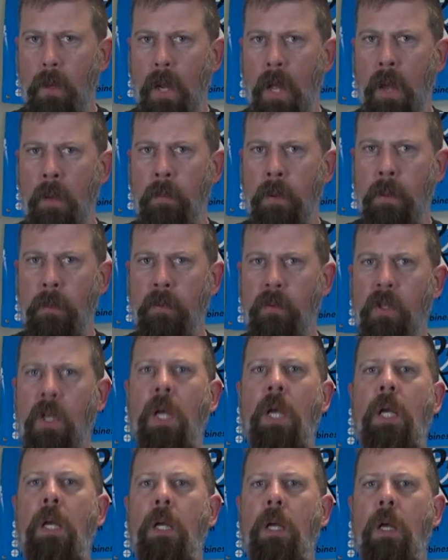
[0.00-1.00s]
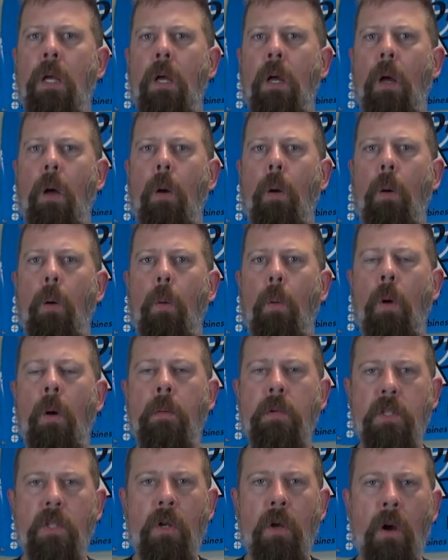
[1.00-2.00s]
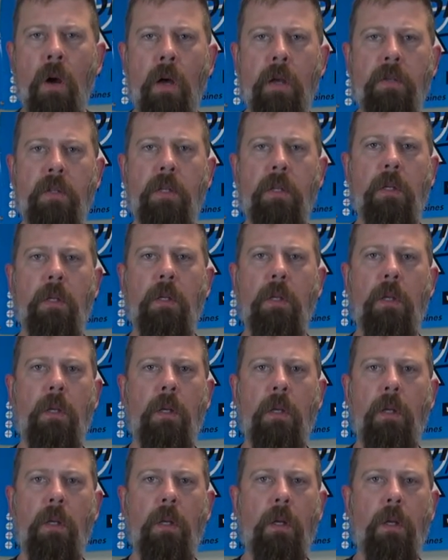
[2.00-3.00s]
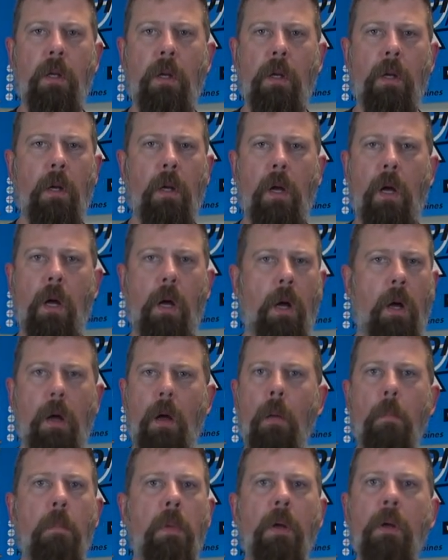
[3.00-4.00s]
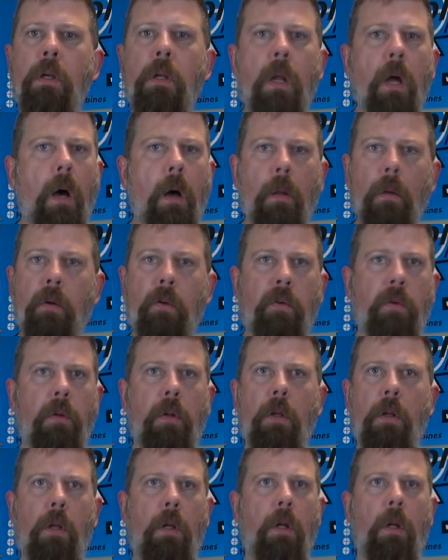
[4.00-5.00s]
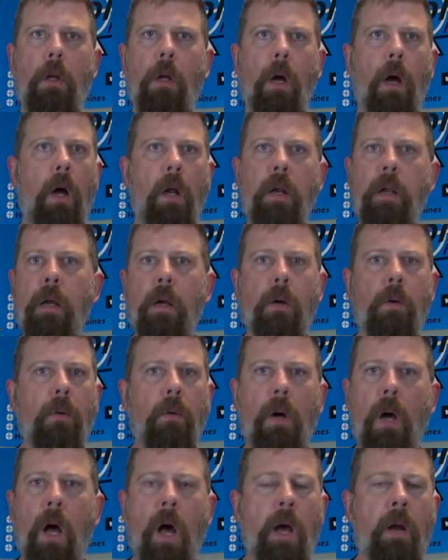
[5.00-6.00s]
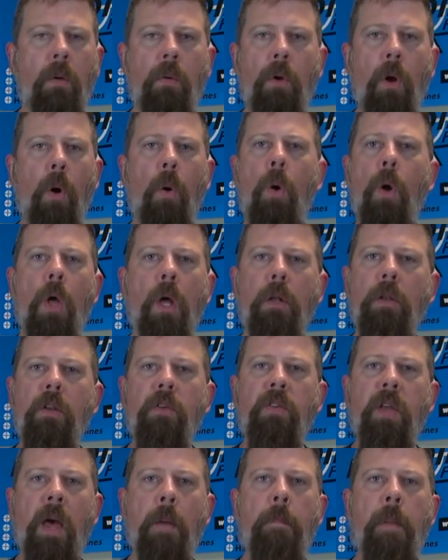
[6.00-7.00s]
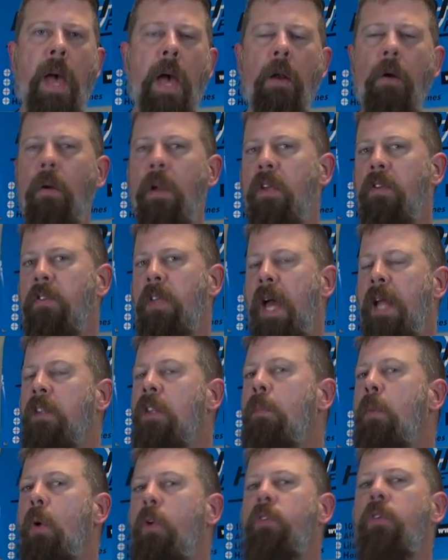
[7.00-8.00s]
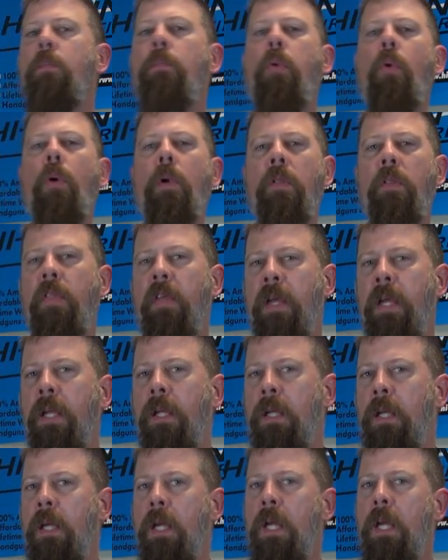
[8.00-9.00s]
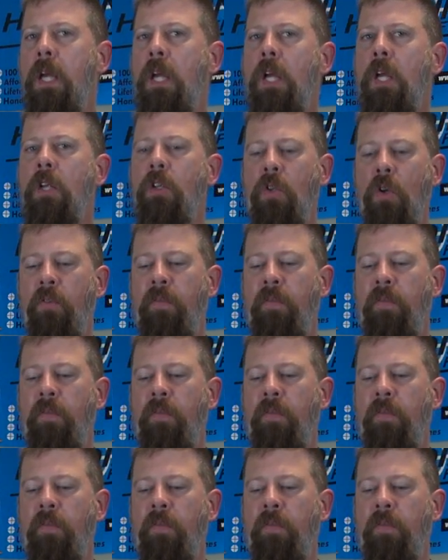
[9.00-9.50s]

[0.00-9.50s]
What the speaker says: and people say, well, how much does it cost? $1 million. A nickel. I don't know. Does that matter? Is that the most important thing? So